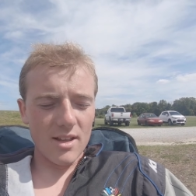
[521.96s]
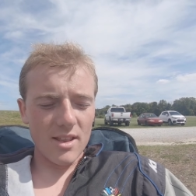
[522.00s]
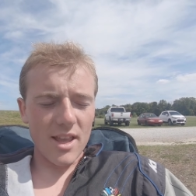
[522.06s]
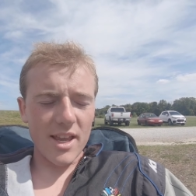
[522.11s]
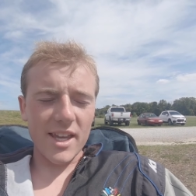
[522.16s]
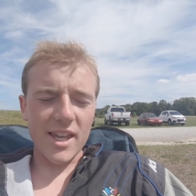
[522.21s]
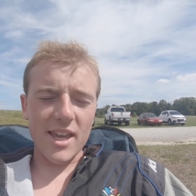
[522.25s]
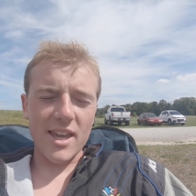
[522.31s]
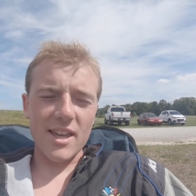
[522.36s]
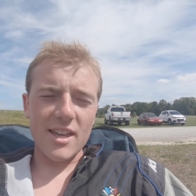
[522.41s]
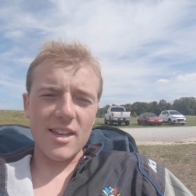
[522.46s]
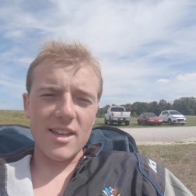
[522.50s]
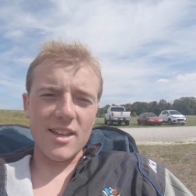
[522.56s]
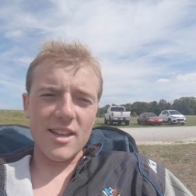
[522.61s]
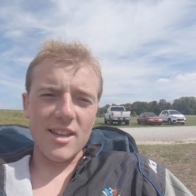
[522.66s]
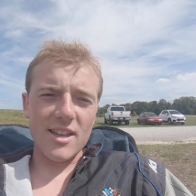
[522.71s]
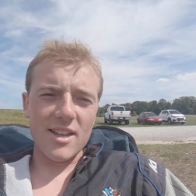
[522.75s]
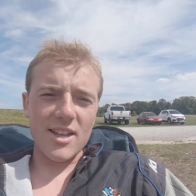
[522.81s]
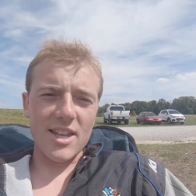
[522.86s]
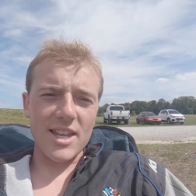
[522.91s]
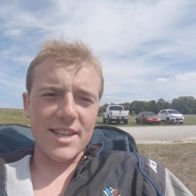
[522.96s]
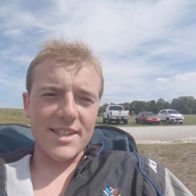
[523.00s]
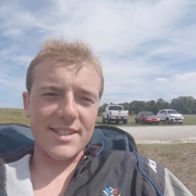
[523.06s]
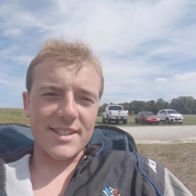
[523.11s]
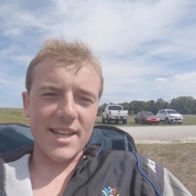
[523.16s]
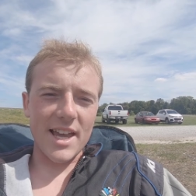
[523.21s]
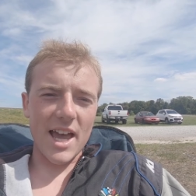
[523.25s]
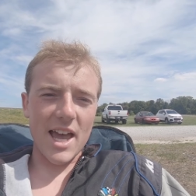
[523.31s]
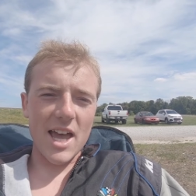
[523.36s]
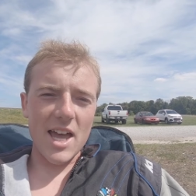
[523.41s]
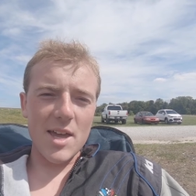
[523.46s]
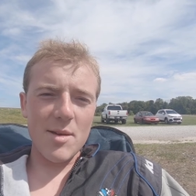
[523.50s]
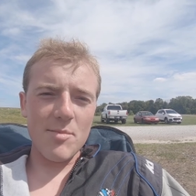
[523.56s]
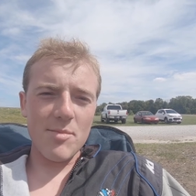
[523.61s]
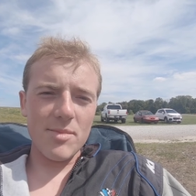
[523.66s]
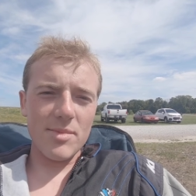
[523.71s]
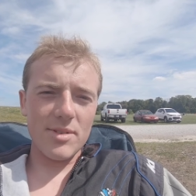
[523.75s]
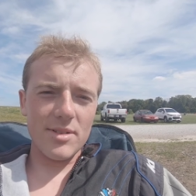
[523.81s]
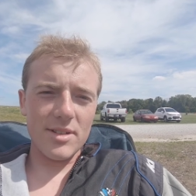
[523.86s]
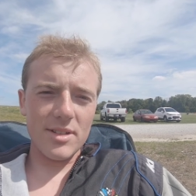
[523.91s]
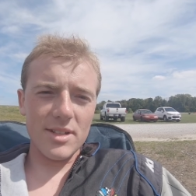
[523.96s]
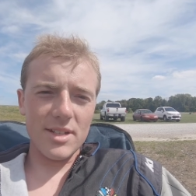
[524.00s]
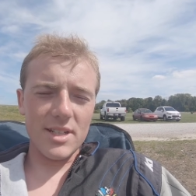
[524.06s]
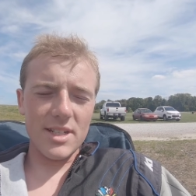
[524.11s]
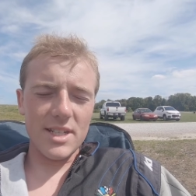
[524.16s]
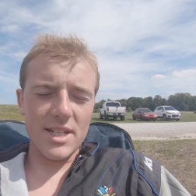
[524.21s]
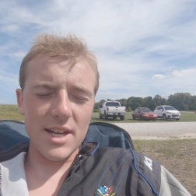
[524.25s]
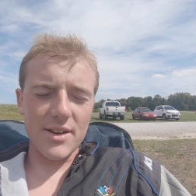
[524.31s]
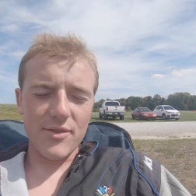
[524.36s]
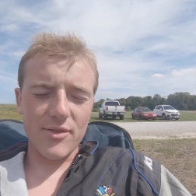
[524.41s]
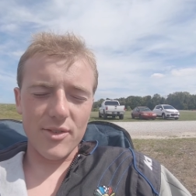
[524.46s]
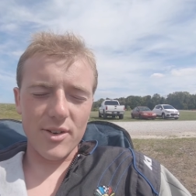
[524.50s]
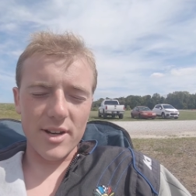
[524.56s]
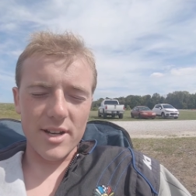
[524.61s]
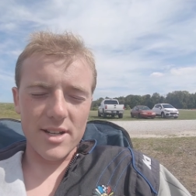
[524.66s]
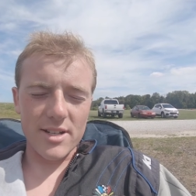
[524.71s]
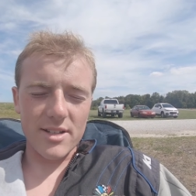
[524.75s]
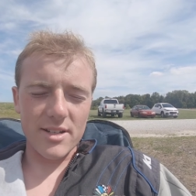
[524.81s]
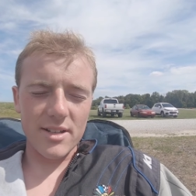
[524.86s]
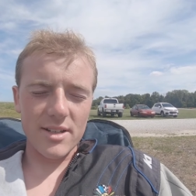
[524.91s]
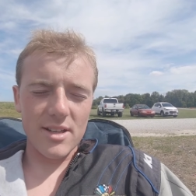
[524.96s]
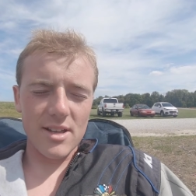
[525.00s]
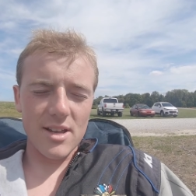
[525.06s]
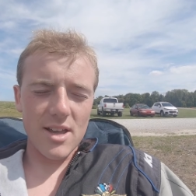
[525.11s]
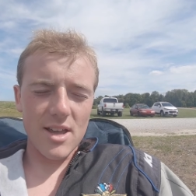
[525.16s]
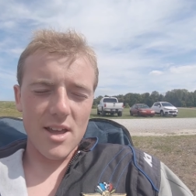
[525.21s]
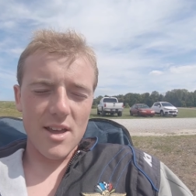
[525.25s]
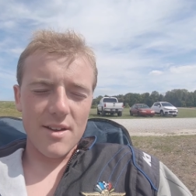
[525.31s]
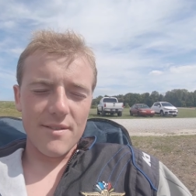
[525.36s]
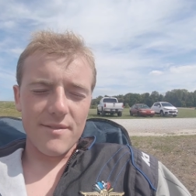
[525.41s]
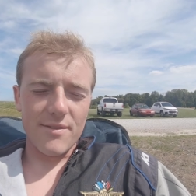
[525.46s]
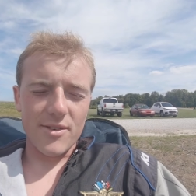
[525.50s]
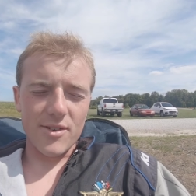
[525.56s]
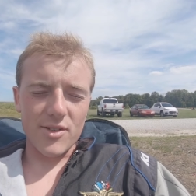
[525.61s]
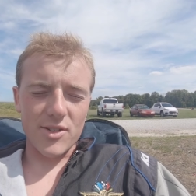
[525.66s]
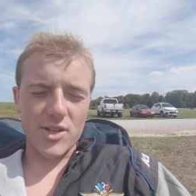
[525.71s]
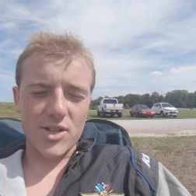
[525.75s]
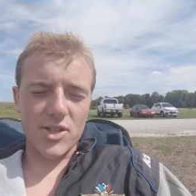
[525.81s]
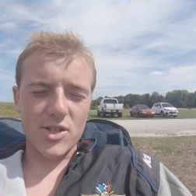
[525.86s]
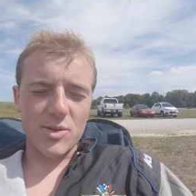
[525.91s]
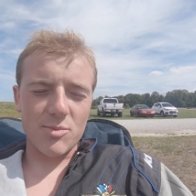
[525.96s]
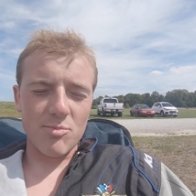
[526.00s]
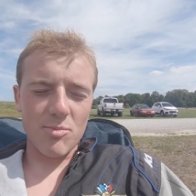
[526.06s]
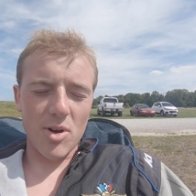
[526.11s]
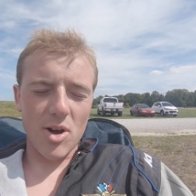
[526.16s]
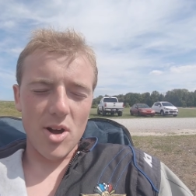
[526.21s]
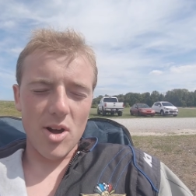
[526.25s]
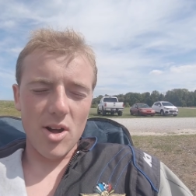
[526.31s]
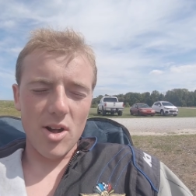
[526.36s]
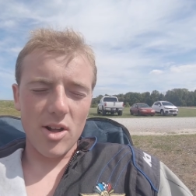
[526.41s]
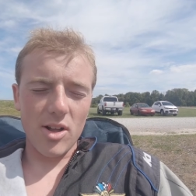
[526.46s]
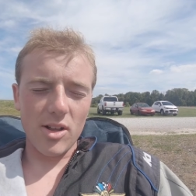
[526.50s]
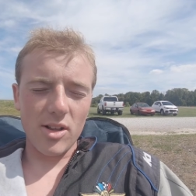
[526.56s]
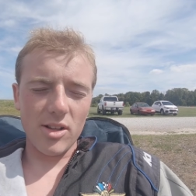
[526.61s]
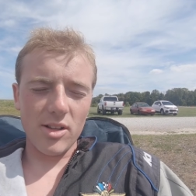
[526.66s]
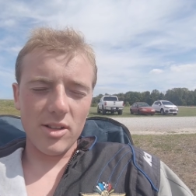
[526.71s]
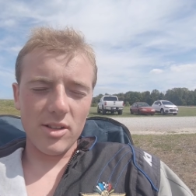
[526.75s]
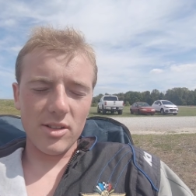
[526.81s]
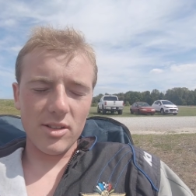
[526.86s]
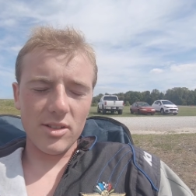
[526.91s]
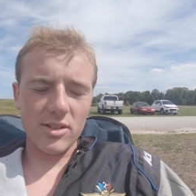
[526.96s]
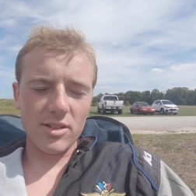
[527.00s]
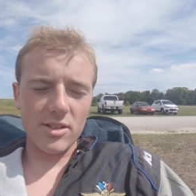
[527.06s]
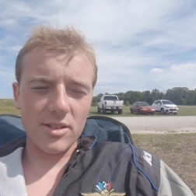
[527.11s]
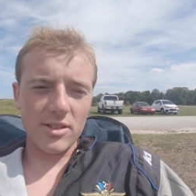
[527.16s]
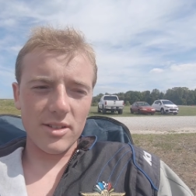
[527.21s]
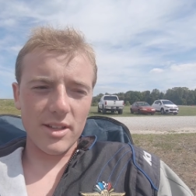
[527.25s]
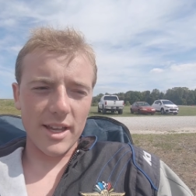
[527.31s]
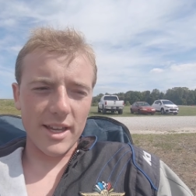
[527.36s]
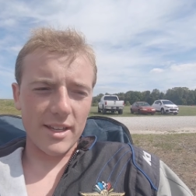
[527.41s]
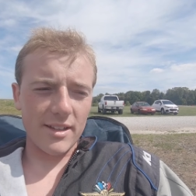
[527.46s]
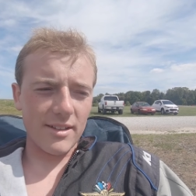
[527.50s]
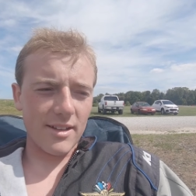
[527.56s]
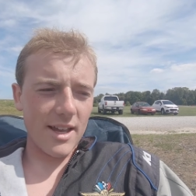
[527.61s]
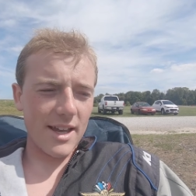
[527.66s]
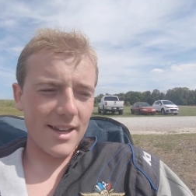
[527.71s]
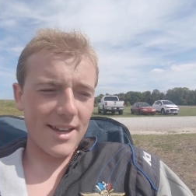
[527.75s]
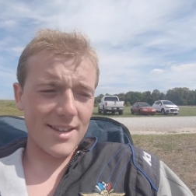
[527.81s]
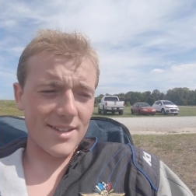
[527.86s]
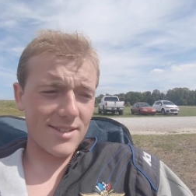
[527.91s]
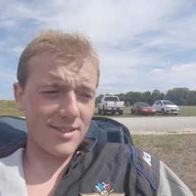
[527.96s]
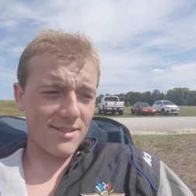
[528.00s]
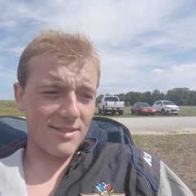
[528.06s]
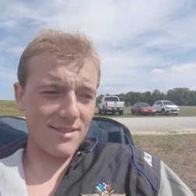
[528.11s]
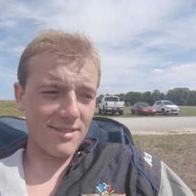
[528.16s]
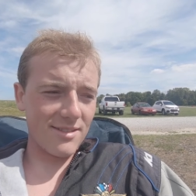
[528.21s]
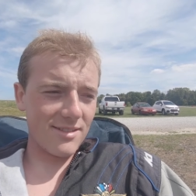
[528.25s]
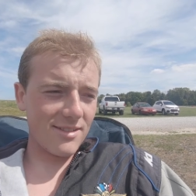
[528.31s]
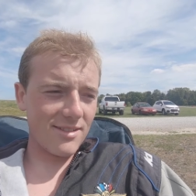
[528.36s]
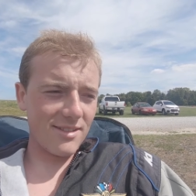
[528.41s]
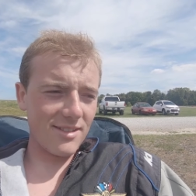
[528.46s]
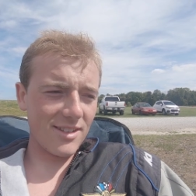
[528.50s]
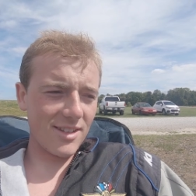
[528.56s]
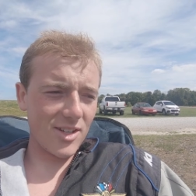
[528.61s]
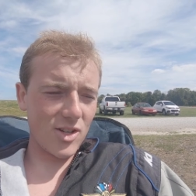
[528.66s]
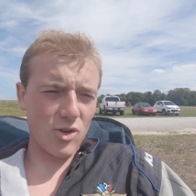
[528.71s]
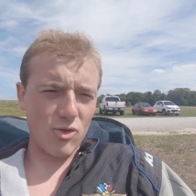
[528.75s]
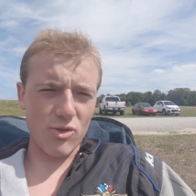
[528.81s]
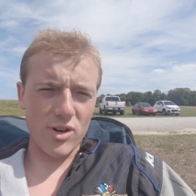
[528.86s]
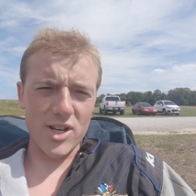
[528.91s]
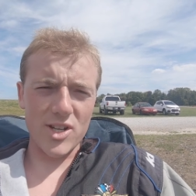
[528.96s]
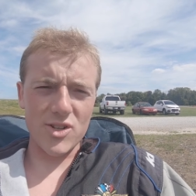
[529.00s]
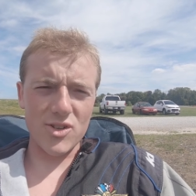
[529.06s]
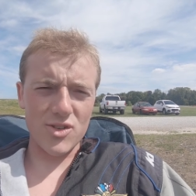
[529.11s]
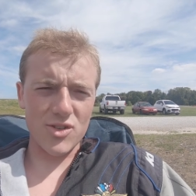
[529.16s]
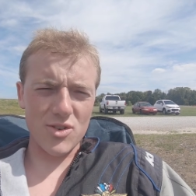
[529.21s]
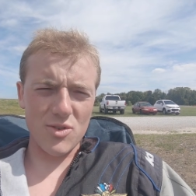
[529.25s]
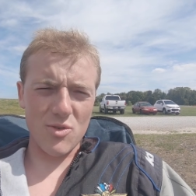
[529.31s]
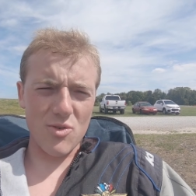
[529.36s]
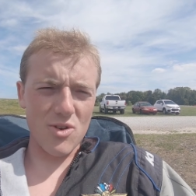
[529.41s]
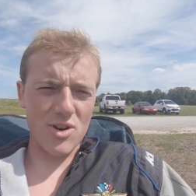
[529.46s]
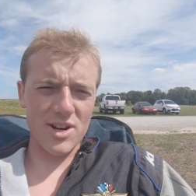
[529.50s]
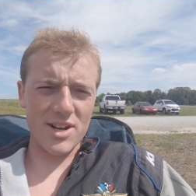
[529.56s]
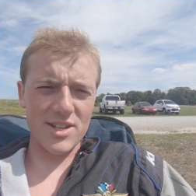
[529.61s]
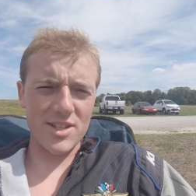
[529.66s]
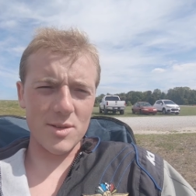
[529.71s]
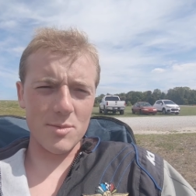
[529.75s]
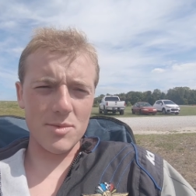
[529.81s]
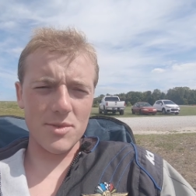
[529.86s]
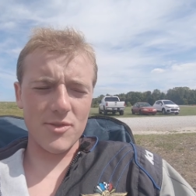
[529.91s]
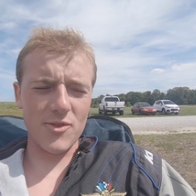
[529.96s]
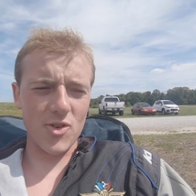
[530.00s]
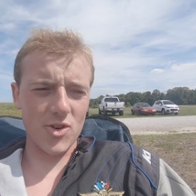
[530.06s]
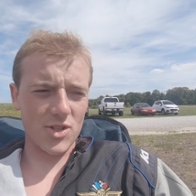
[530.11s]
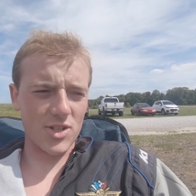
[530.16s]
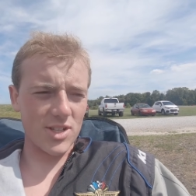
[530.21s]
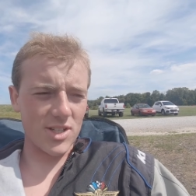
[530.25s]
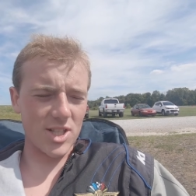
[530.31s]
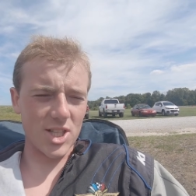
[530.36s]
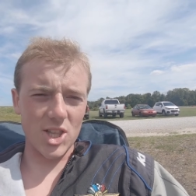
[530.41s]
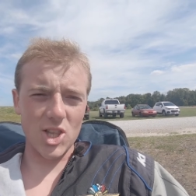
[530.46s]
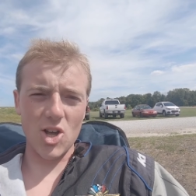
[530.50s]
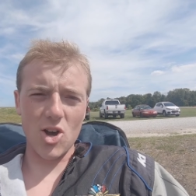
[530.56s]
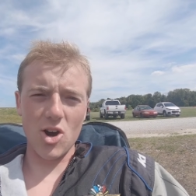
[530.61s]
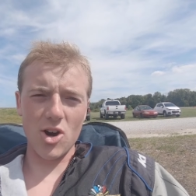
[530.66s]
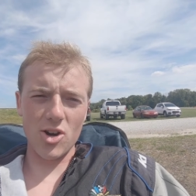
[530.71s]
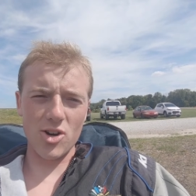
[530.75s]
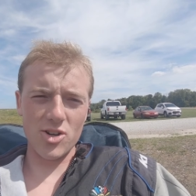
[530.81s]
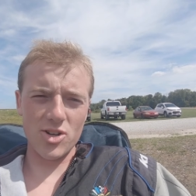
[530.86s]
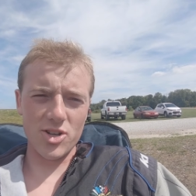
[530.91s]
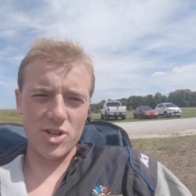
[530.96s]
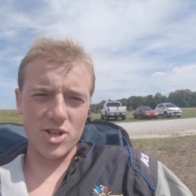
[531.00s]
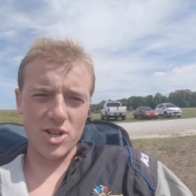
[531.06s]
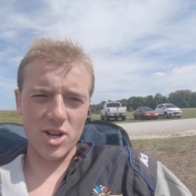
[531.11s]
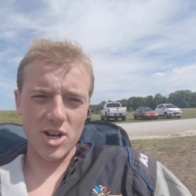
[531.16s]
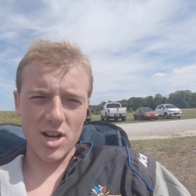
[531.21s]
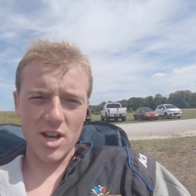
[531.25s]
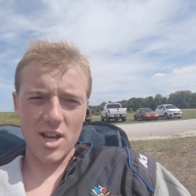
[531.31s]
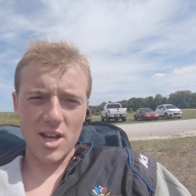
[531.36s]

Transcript: like, is time different for small, like I guess creatures or organisms versus large